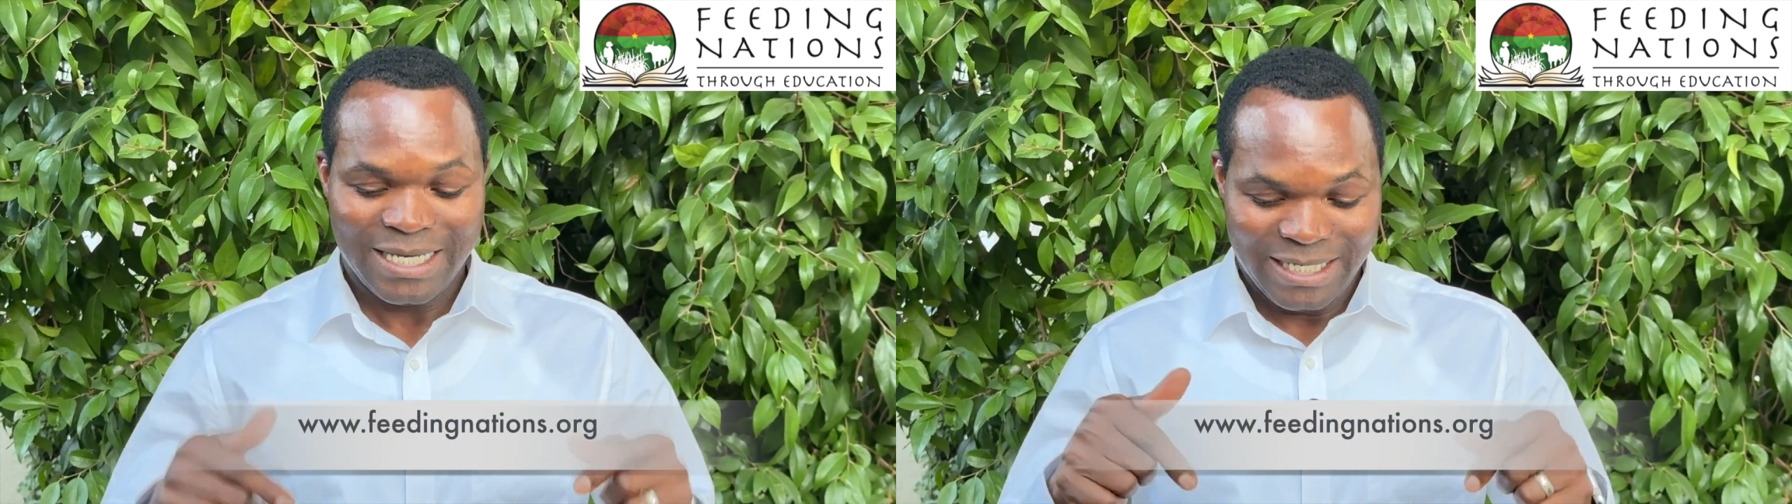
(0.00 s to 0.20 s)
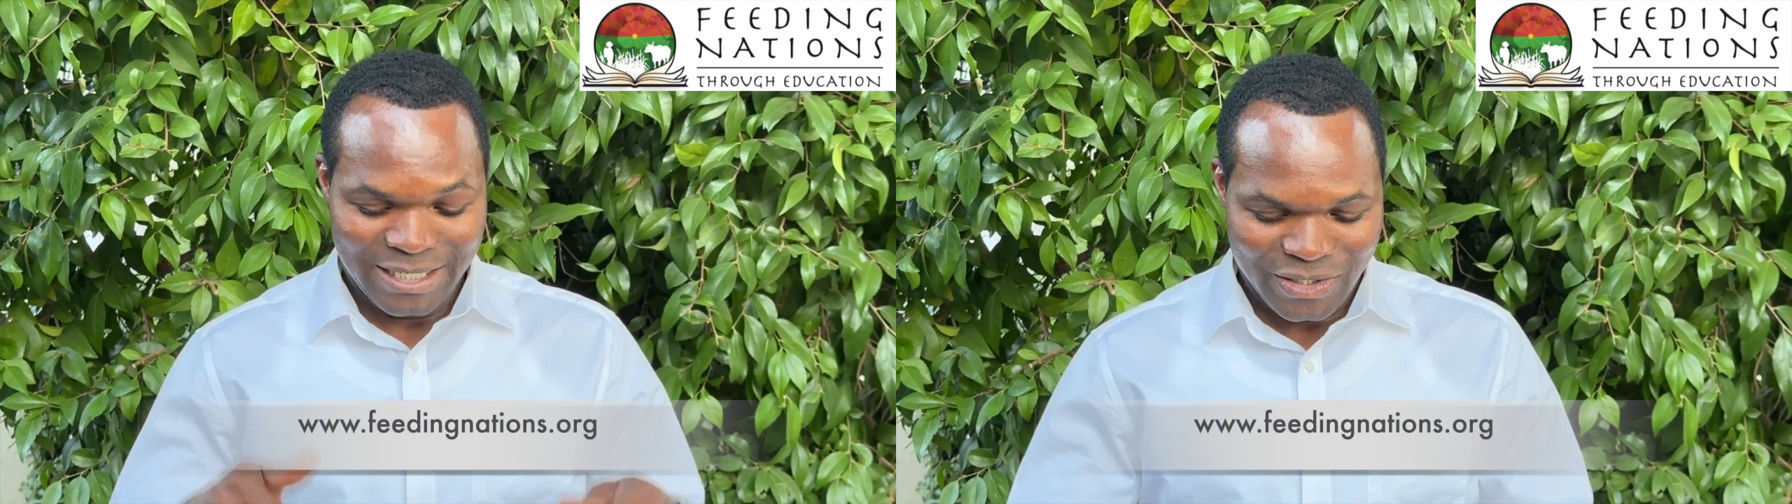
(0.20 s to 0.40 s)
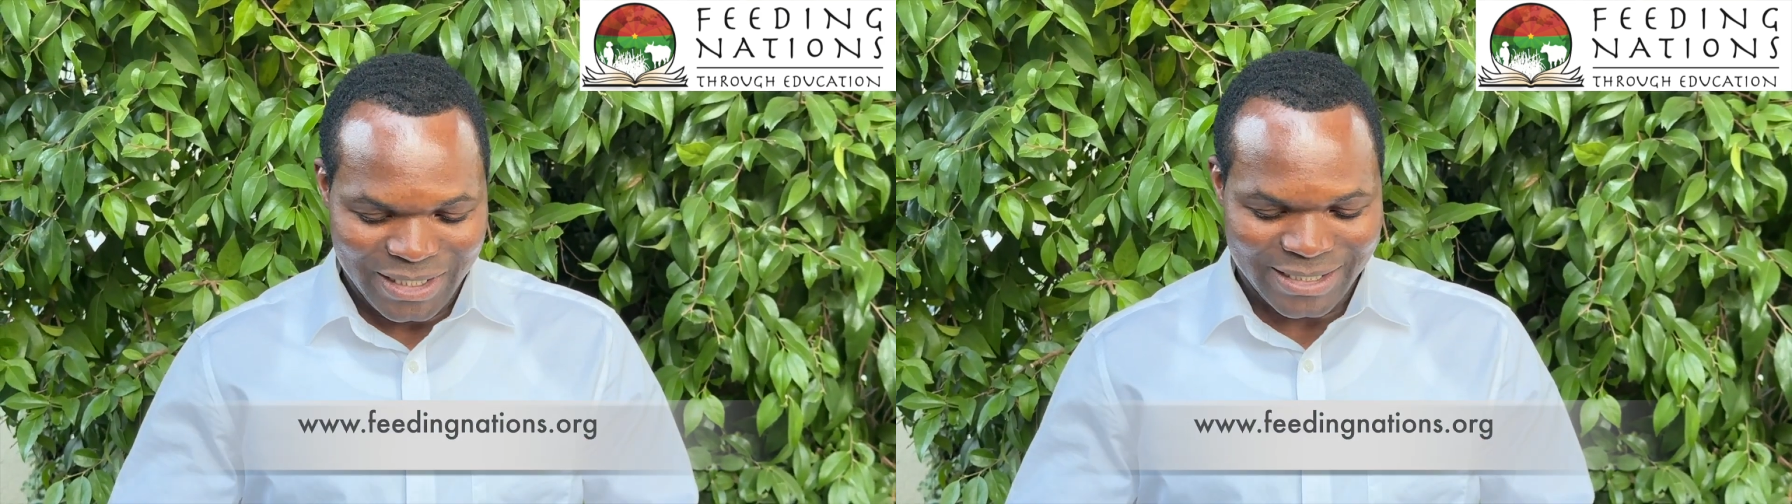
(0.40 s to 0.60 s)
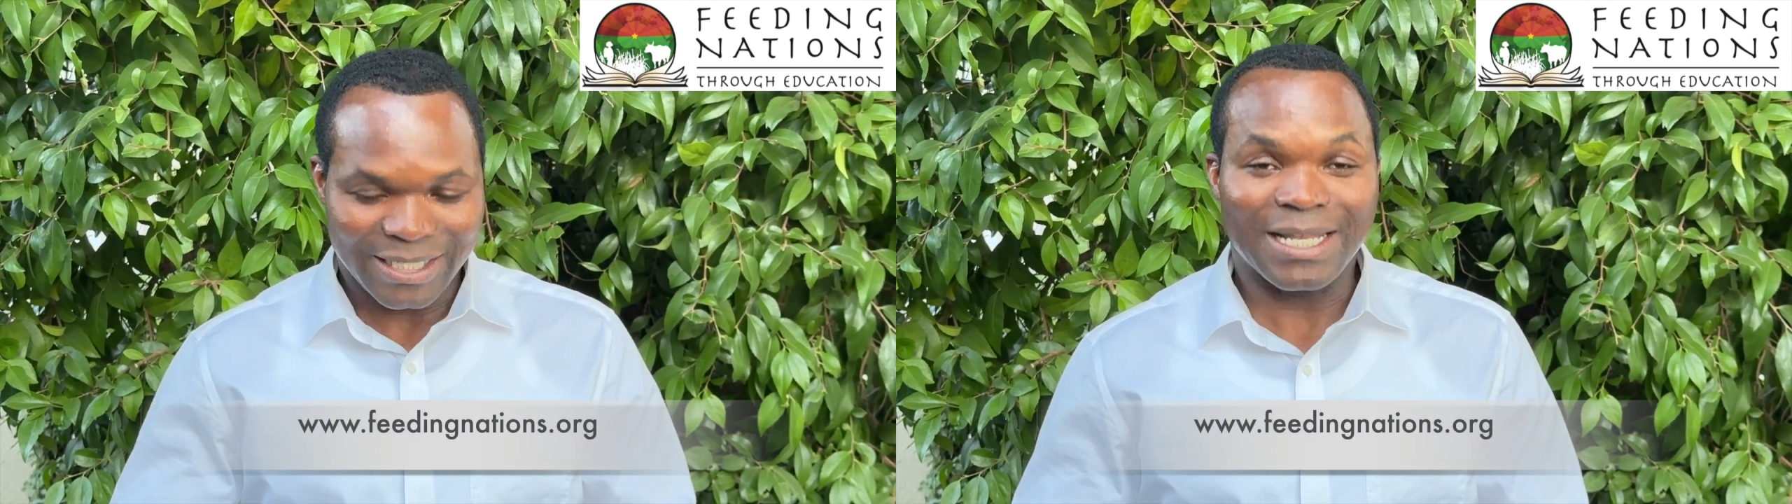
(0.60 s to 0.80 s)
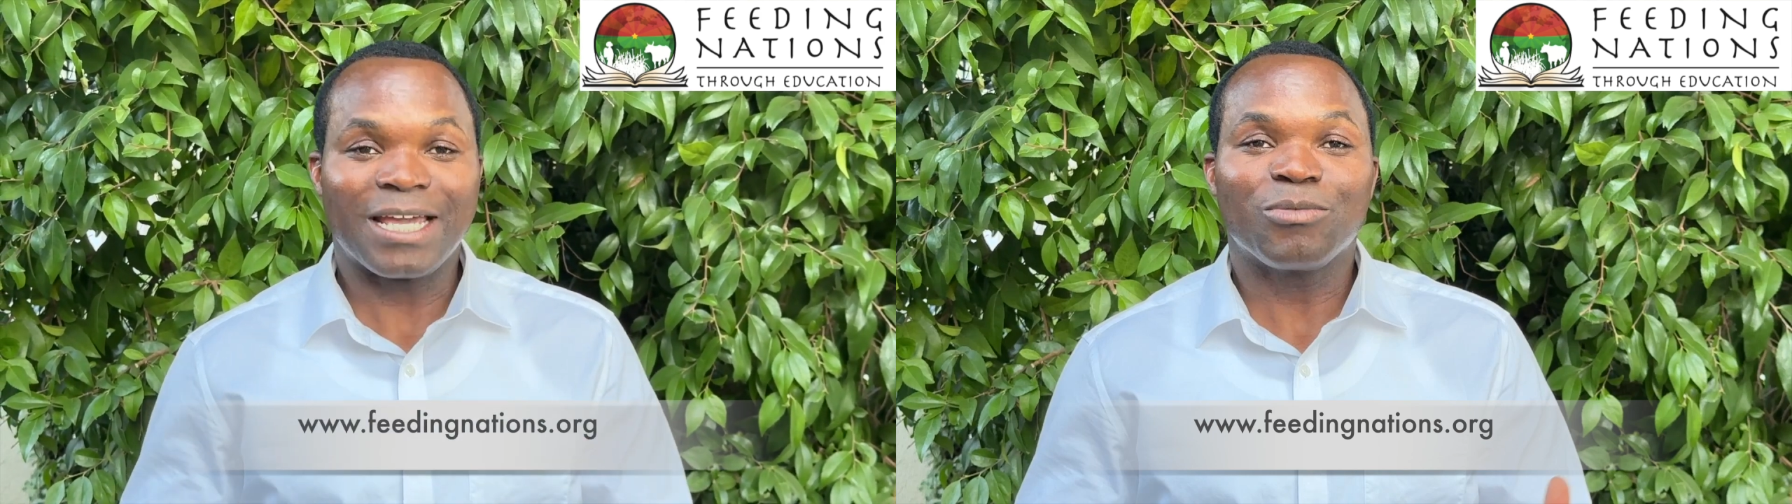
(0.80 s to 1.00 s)
here is the
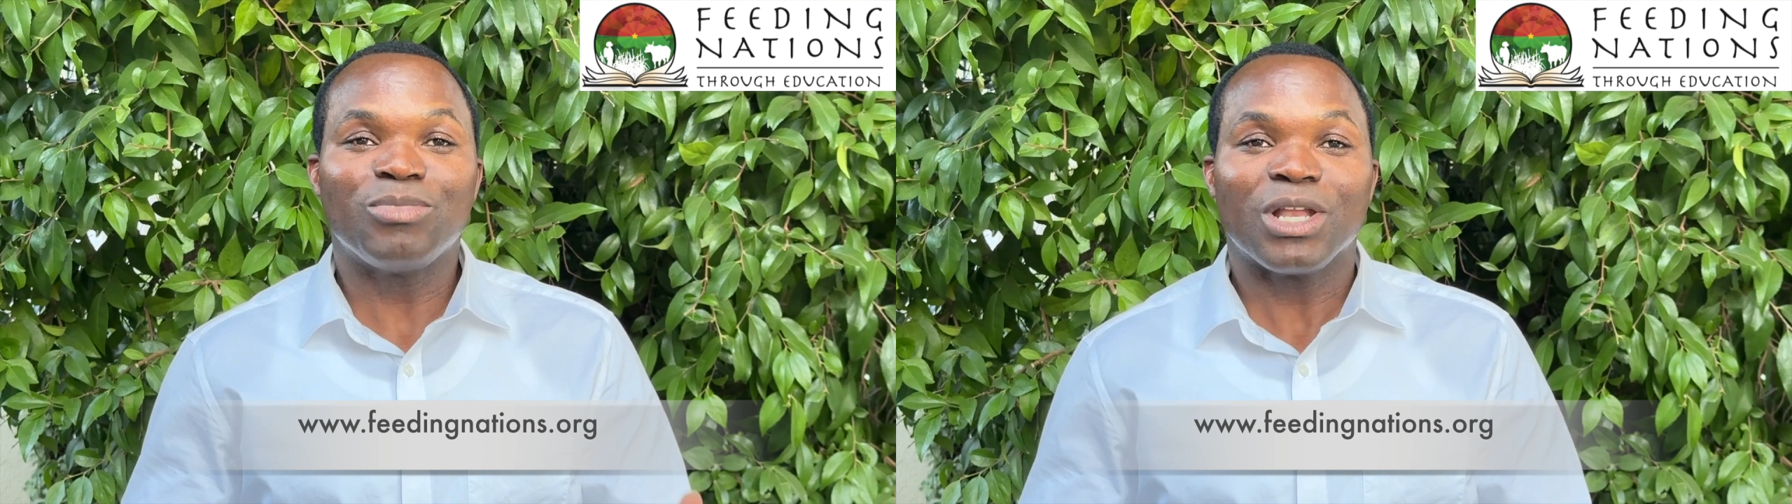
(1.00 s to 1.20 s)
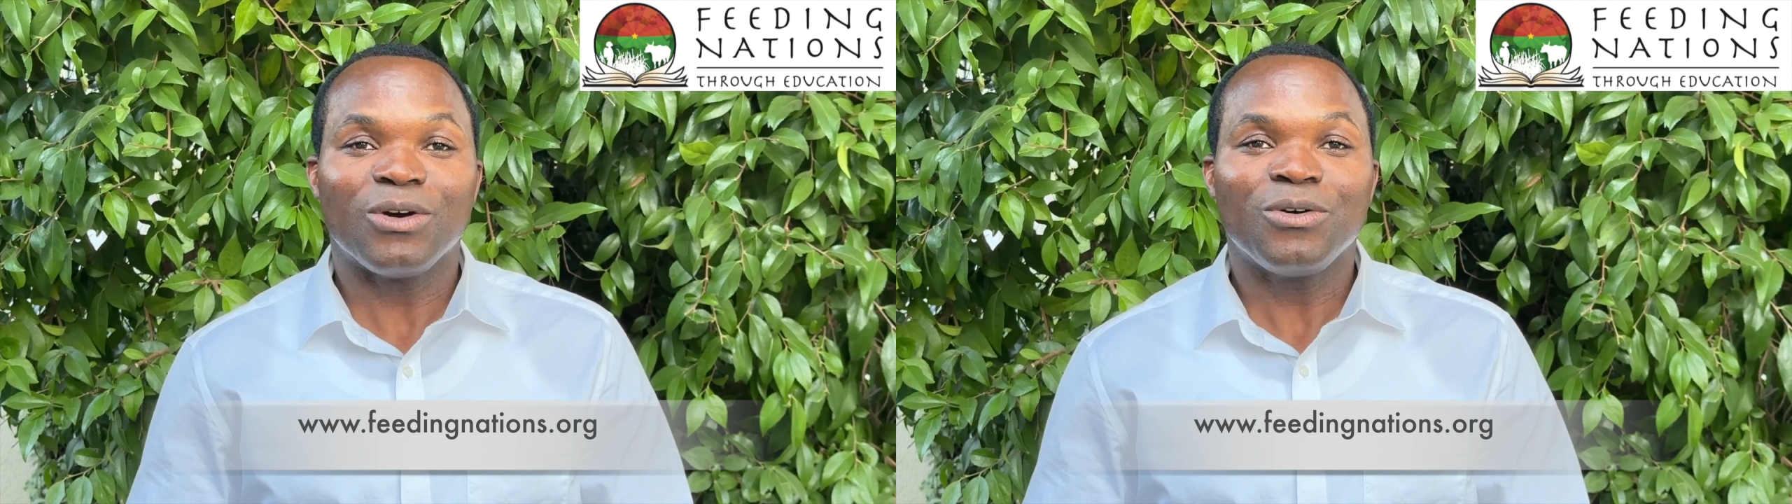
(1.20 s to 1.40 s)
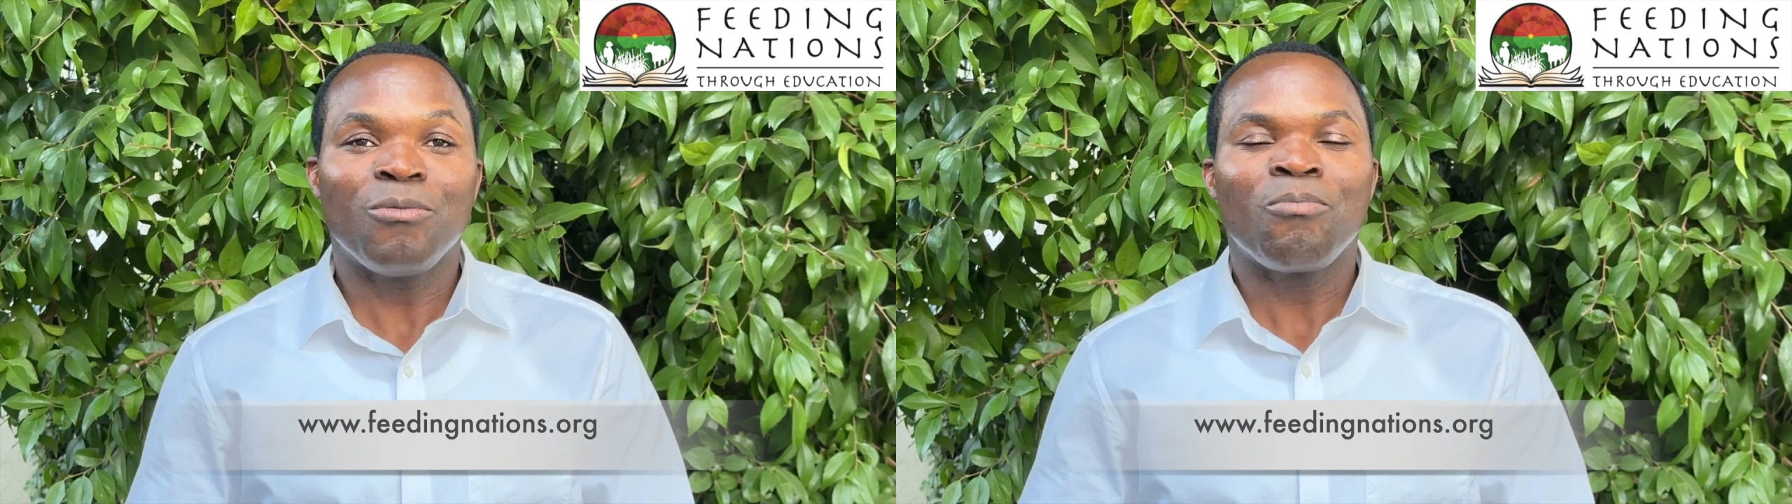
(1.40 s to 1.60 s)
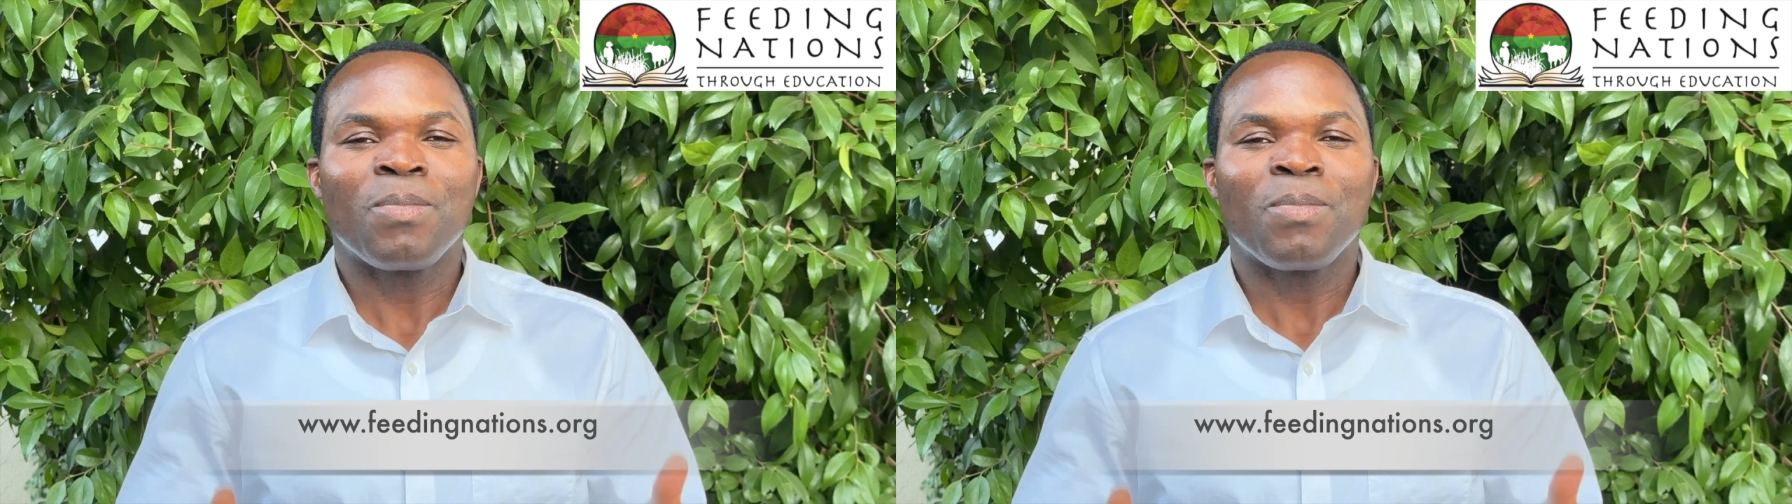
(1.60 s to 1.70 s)
link below